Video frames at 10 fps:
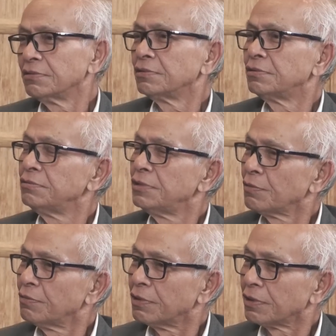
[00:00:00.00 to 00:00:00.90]
not do their
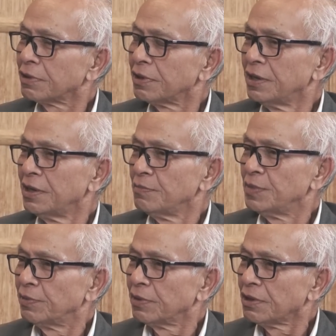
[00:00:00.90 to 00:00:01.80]
work.
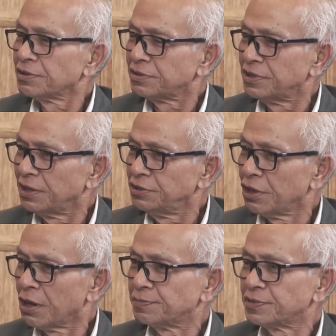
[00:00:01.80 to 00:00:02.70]
People lost their
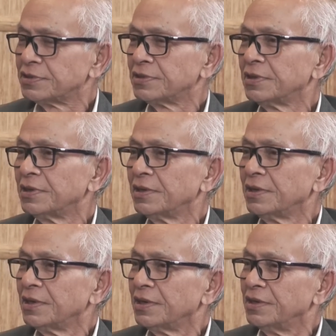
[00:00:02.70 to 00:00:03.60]
jobs.
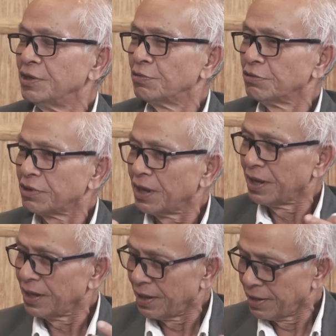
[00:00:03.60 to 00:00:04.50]
They could not
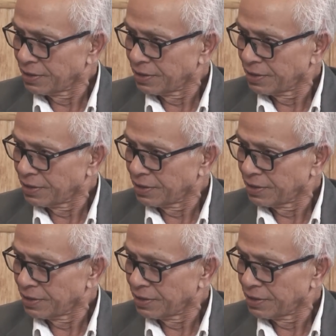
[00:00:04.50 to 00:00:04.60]
earn